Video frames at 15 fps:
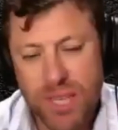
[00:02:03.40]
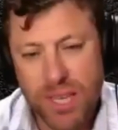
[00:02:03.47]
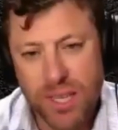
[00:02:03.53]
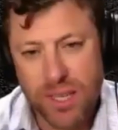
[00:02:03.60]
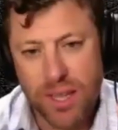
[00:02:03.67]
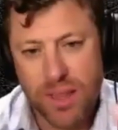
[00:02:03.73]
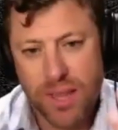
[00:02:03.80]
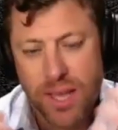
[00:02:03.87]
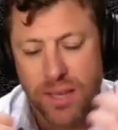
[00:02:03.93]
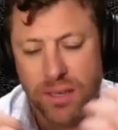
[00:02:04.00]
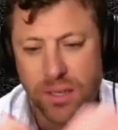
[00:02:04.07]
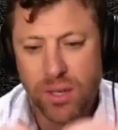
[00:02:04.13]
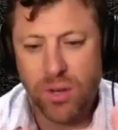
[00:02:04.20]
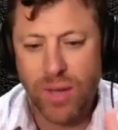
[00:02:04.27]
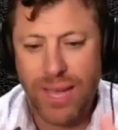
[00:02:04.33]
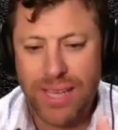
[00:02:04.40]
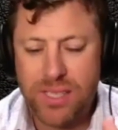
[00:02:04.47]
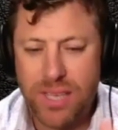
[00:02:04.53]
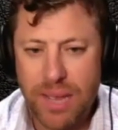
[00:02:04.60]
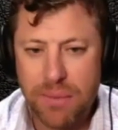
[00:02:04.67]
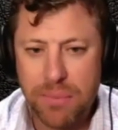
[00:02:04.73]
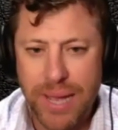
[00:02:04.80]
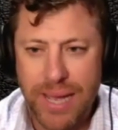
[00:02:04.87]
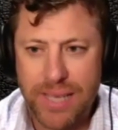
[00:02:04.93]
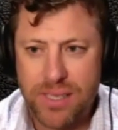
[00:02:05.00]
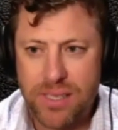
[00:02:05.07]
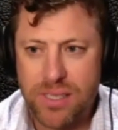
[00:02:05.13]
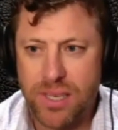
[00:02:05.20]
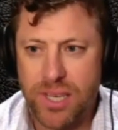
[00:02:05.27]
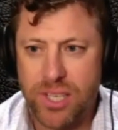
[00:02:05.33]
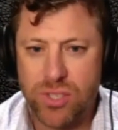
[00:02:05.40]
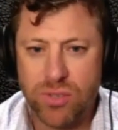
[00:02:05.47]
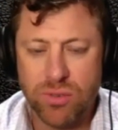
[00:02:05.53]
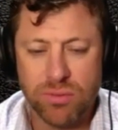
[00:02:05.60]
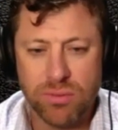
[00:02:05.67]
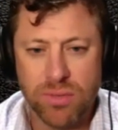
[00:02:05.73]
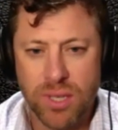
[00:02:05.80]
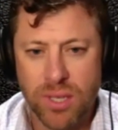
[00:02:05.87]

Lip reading: And then, as time passes, and as you,